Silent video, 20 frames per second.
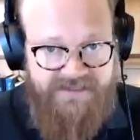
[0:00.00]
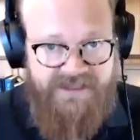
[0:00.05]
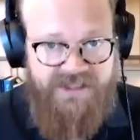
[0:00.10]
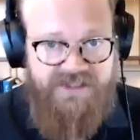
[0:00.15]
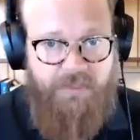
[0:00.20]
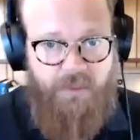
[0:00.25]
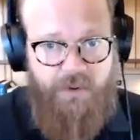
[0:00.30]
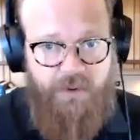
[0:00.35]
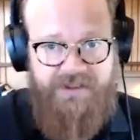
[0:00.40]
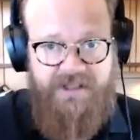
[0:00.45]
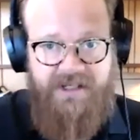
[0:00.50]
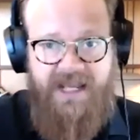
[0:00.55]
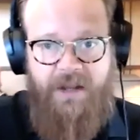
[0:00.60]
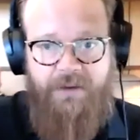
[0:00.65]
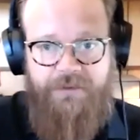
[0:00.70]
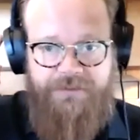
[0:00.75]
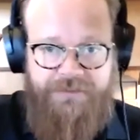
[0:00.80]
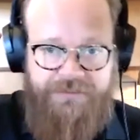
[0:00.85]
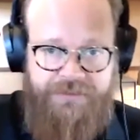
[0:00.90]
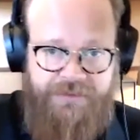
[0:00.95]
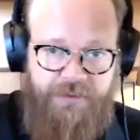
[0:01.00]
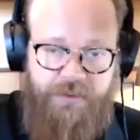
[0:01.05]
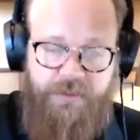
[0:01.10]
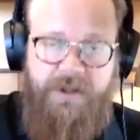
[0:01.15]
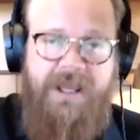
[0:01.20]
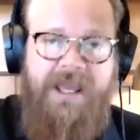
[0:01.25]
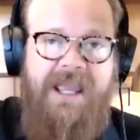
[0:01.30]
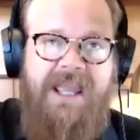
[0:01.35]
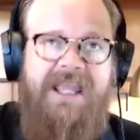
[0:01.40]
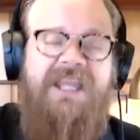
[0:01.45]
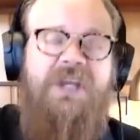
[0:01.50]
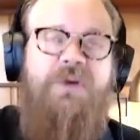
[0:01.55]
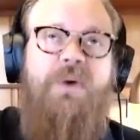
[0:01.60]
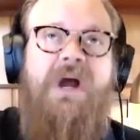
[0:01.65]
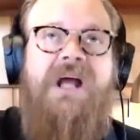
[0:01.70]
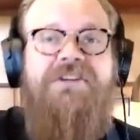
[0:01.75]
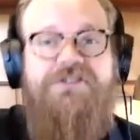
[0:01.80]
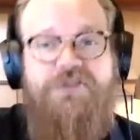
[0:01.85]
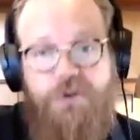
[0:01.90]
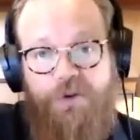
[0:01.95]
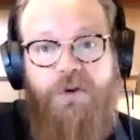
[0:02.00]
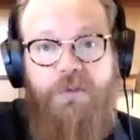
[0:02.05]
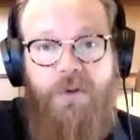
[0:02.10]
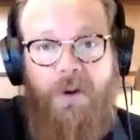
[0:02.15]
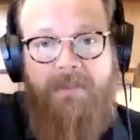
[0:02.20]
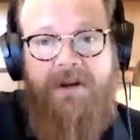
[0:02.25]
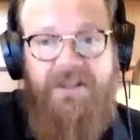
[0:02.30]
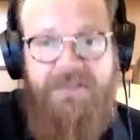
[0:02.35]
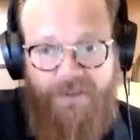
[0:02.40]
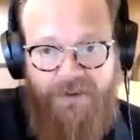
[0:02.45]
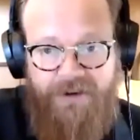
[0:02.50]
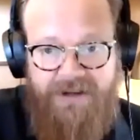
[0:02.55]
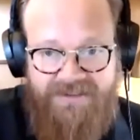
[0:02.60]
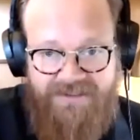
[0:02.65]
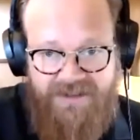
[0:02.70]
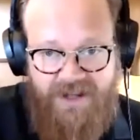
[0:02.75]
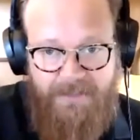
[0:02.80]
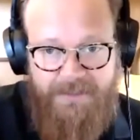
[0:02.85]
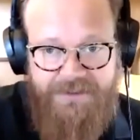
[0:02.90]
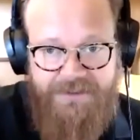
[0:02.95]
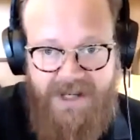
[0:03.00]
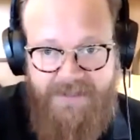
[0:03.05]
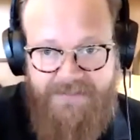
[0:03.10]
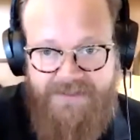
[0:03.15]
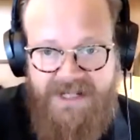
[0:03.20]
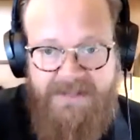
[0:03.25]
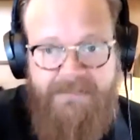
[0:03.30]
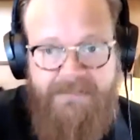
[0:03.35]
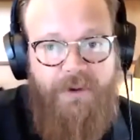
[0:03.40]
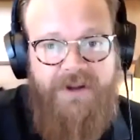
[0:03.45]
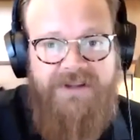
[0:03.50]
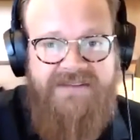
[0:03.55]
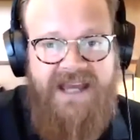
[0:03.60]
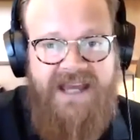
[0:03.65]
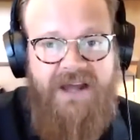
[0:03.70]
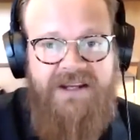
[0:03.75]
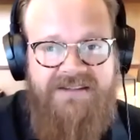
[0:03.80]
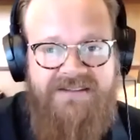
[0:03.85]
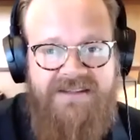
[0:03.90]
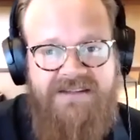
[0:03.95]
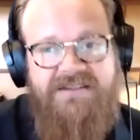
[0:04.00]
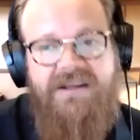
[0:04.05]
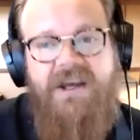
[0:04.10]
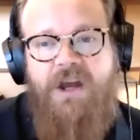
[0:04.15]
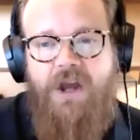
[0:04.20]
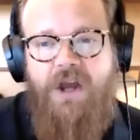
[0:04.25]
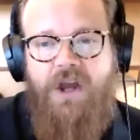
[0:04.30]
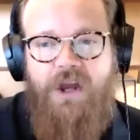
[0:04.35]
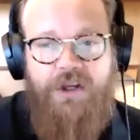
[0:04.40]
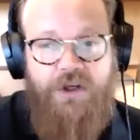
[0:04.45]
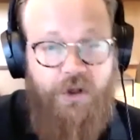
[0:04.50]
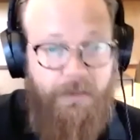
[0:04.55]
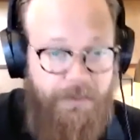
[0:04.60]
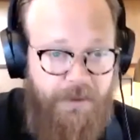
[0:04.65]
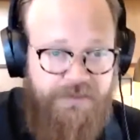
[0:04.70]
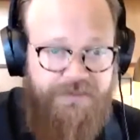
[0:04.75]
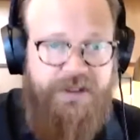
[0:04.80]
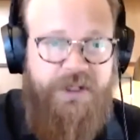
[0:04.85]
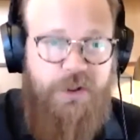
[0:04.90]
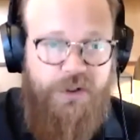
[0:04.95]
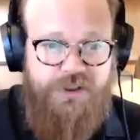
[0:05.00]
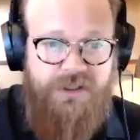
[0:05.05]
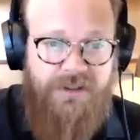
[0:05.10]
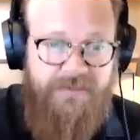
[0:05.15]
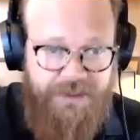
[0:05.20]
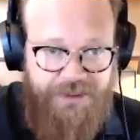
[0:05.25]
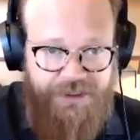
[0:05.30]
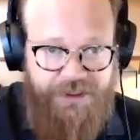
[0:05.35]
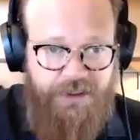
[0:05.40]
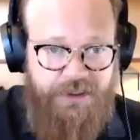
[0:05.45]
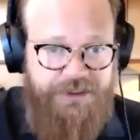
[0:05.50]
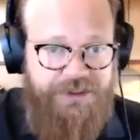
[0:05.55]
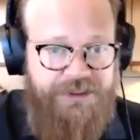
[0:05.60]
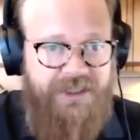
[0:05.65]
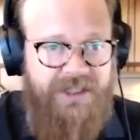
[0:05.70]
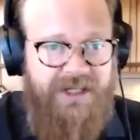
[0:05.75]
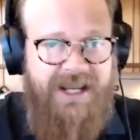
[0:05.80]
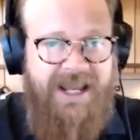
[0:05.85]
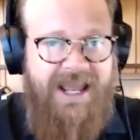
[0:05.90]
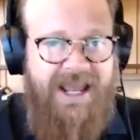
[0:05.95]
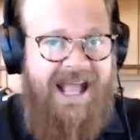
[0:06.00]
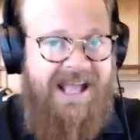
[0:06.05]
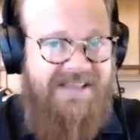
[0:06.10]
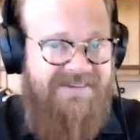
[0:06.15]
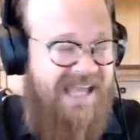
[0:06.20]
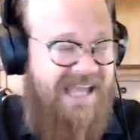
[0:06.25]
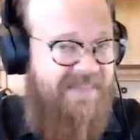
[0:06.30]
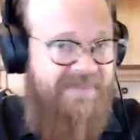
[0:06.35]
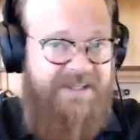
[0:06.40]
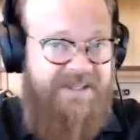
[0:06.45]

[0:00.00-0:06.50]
He's pointing out he writes to the Roman authorities a couple times, and he points out, he says, your persecution of the church has had the